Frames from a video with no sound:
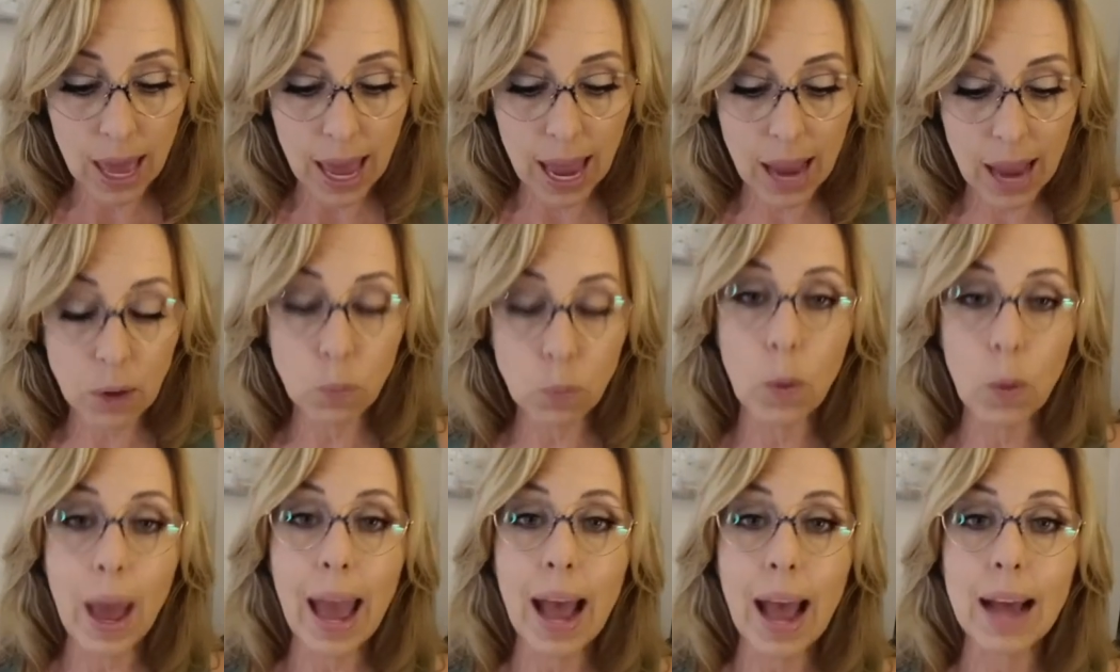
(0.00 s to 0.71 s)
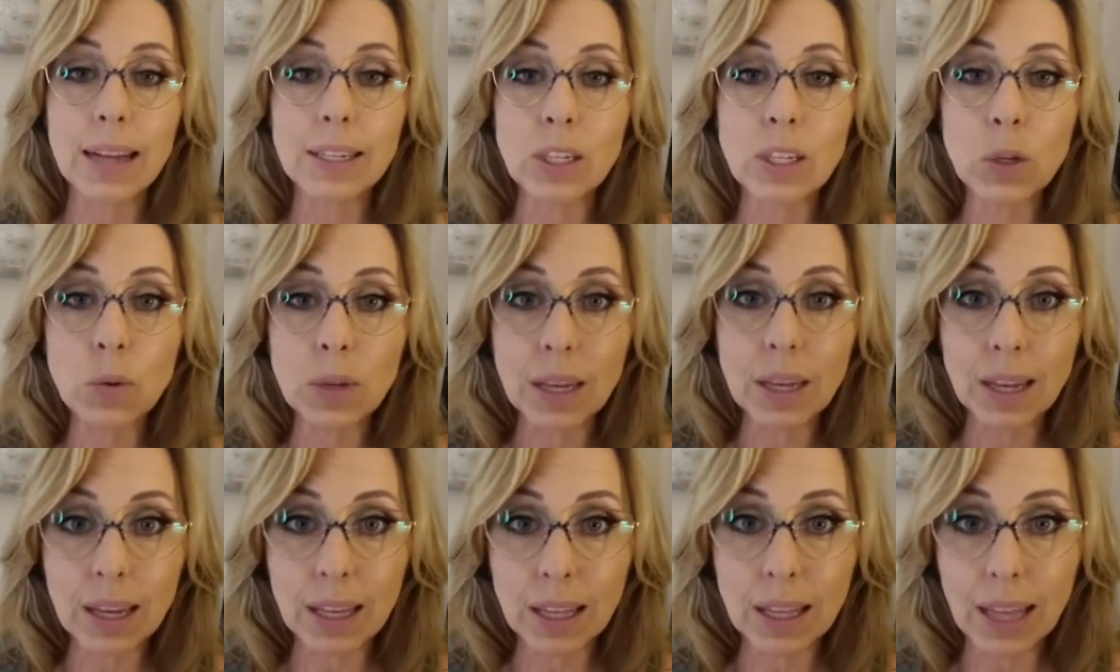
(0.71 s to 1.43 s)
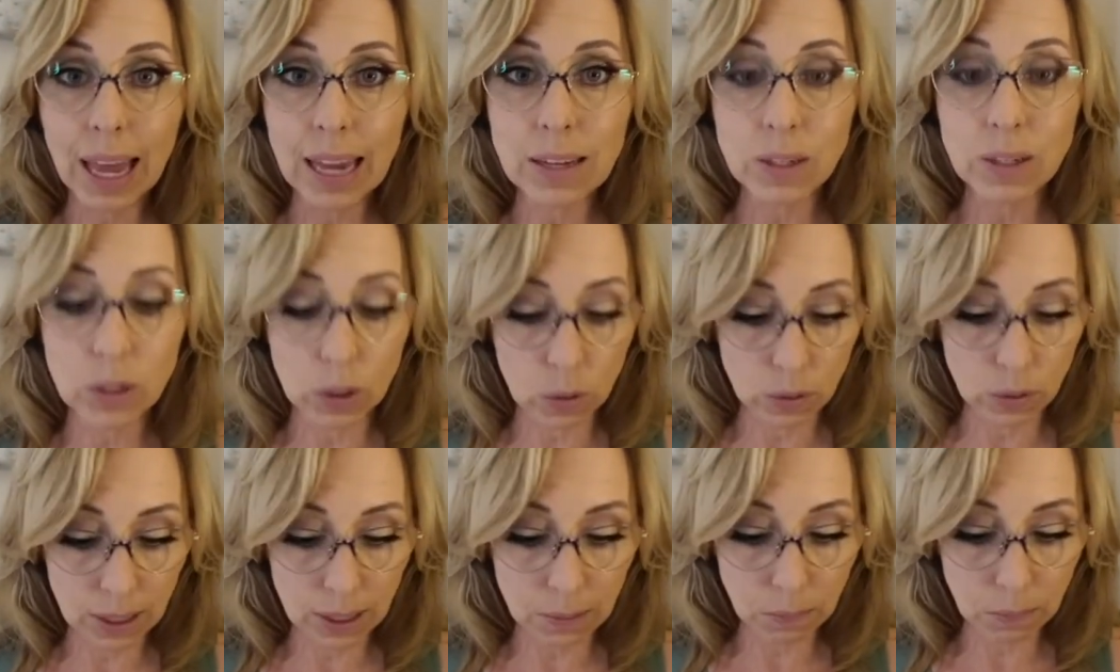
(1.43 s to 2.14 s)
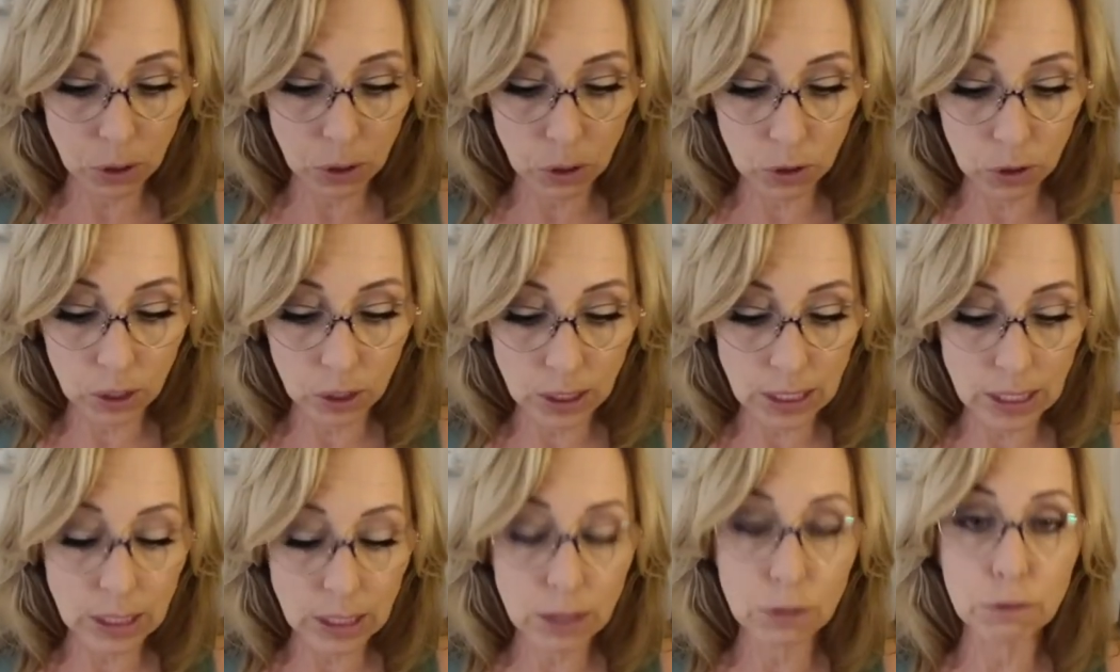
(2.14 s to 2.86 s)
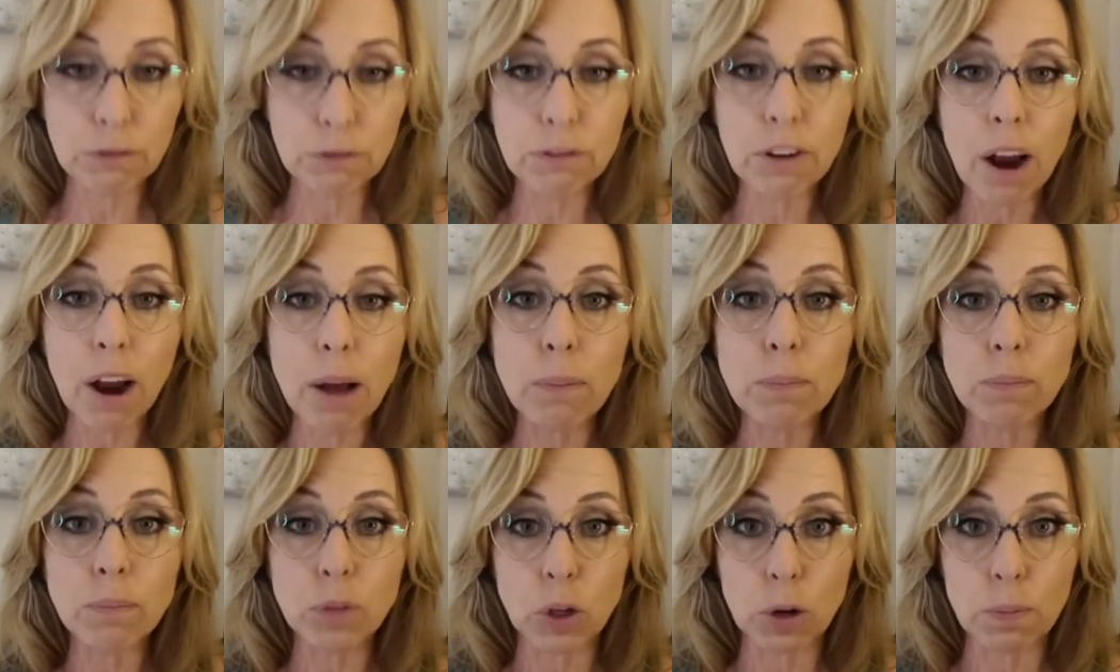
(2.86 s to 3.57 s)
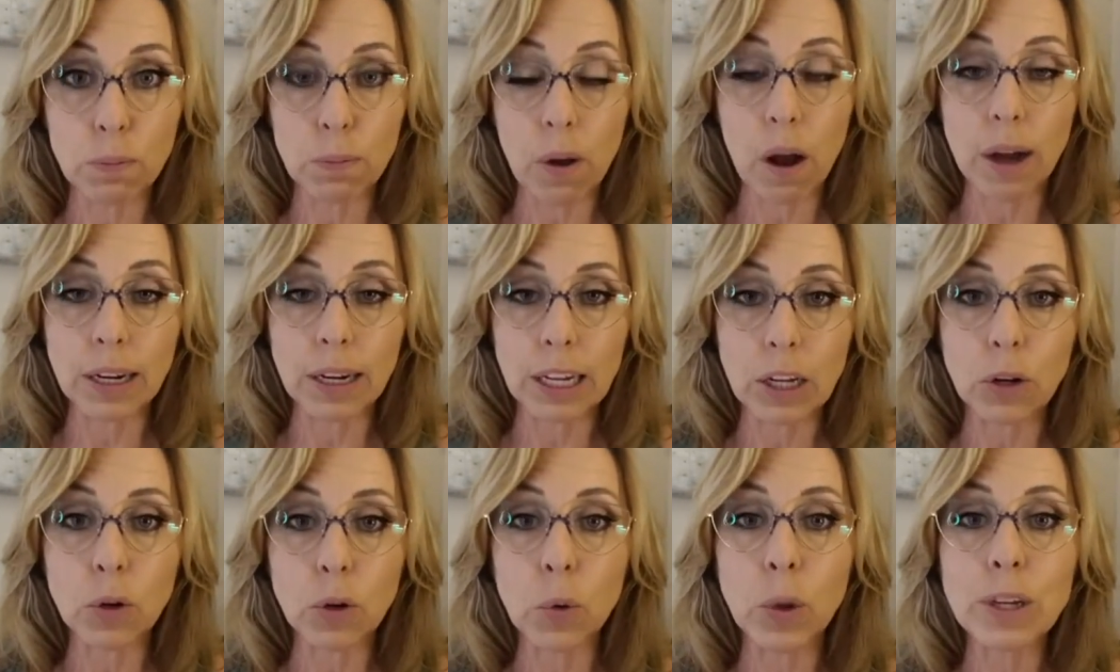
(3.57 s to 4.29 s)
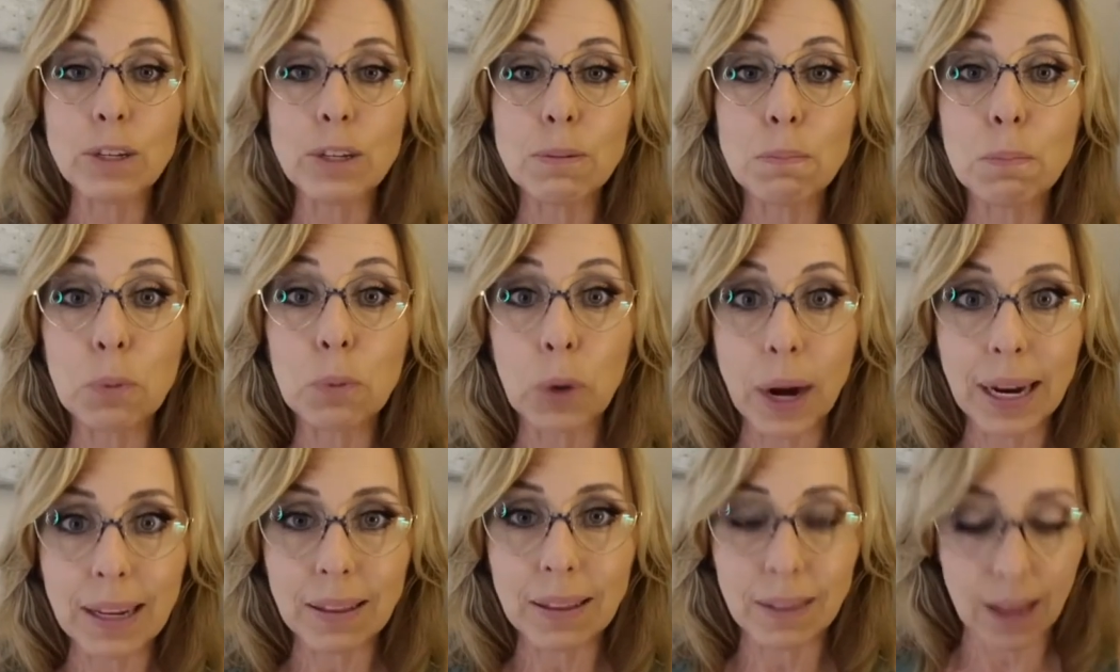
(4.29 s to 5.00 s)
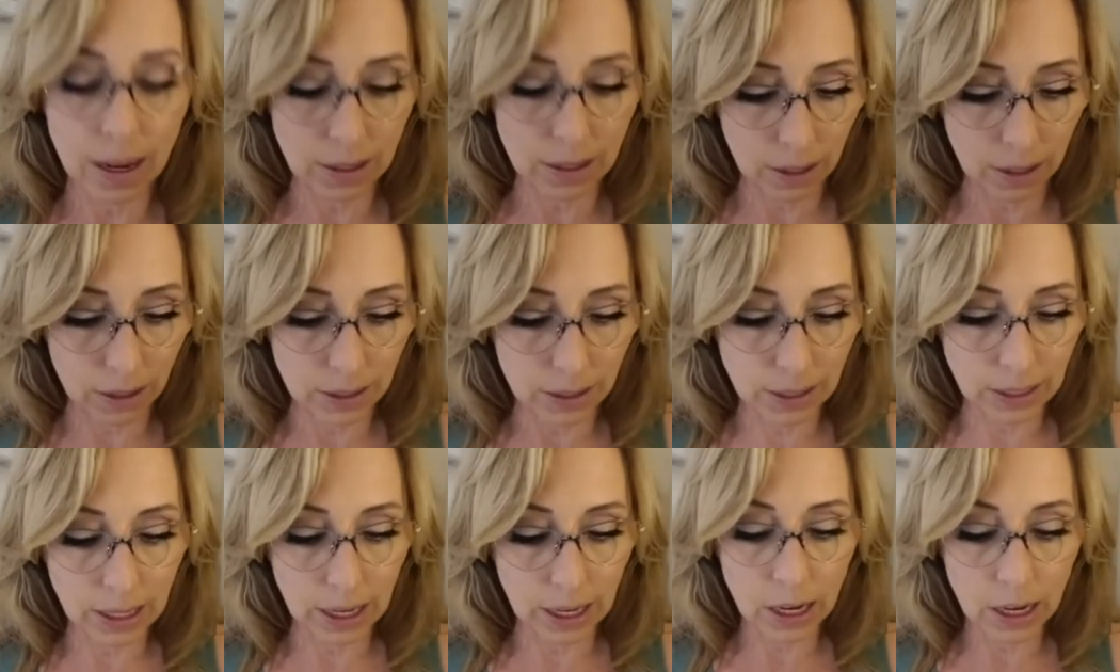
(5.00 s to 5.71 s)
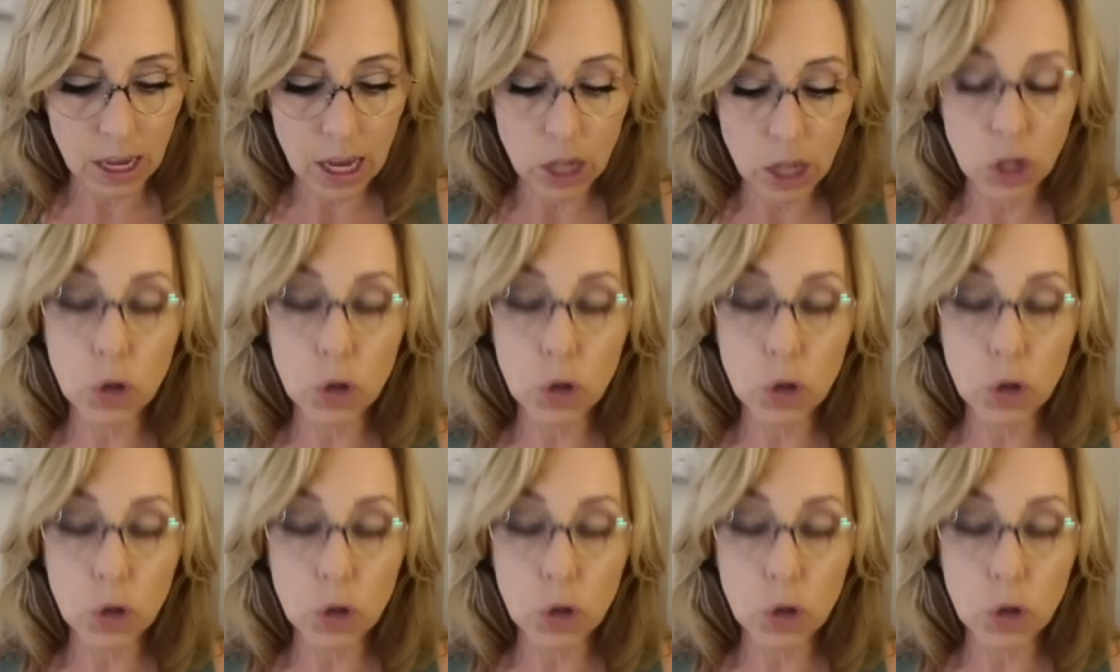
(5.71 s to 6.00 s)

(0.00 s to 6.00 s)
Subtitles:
and as you can cleanse those impurities from your body, you're going to brighten that dull skin.